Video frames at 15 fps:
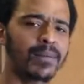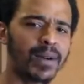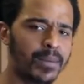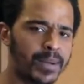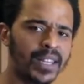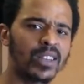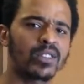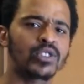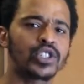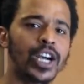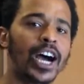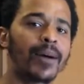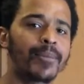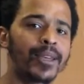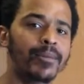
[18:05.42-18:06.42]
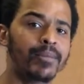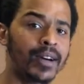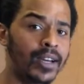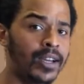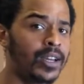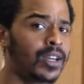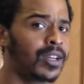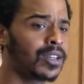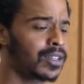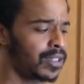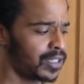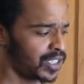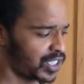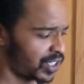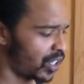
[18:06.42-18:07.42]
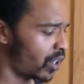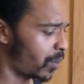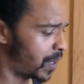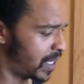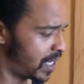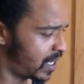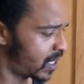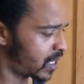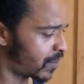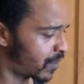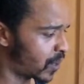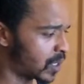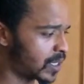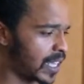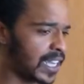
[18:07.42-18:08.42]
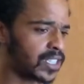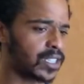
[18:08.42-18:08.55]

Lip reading: It might be a little choppy, but still, we did this in first take.